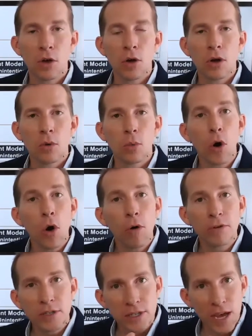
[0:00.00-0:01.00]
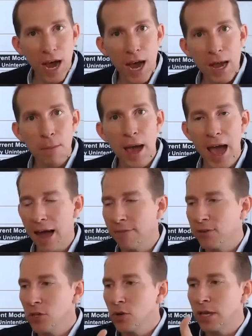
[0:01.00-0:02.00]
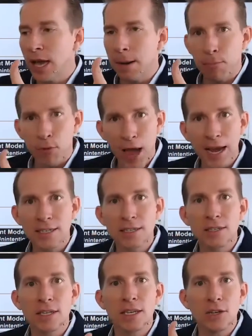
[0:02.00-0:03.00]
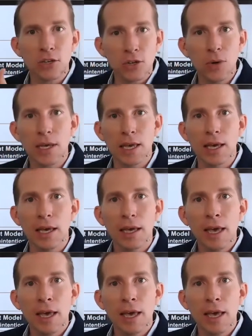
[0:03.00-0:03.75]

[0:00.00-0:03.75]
Well, over time, after you kept practicing and doing it,